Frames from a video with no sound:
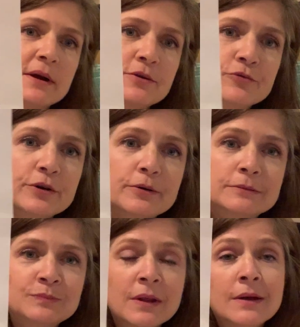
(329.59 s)
I drew.
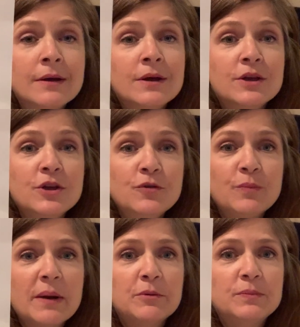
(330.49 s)
You've
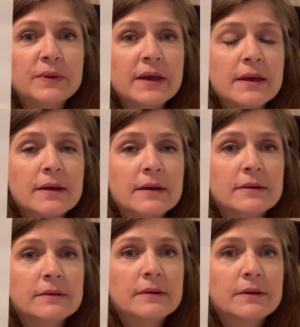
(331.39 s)
probably
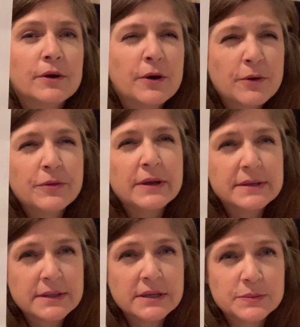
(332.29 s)
heard these
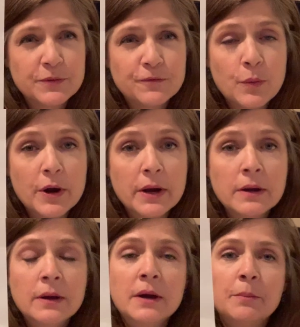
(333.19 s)
things before,
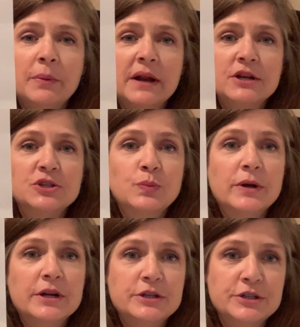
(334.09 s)
but I just
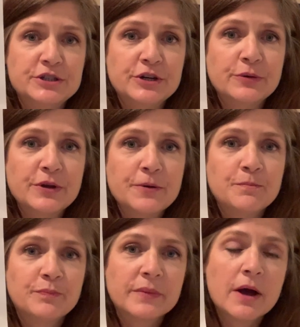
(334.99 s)
wanted to show you.
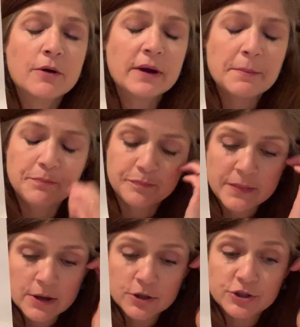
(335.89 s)
All right,
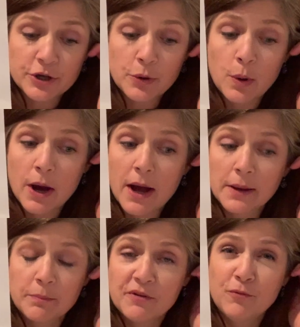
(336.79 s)
so
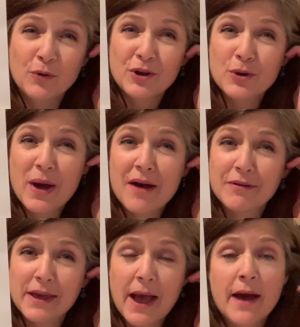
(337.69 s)
before you have a
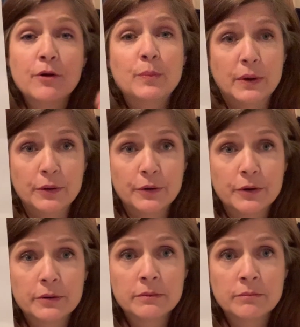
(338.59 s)

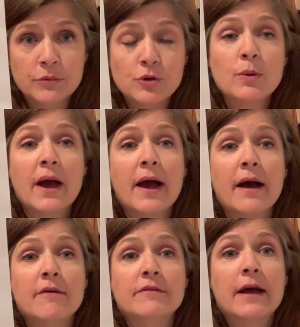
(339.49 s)
caterpillar, you
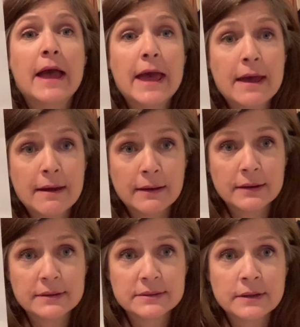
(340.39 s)
have
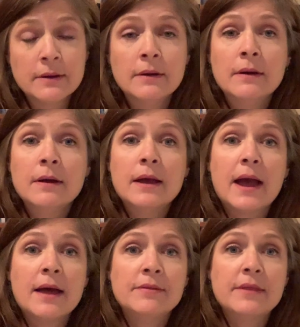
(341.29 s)
eggs,
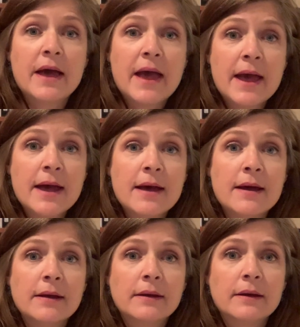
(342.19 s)
and the
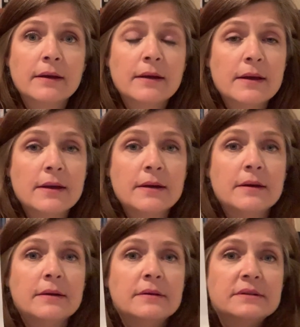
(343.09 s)
egg
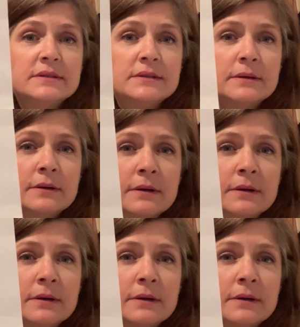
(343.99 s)
is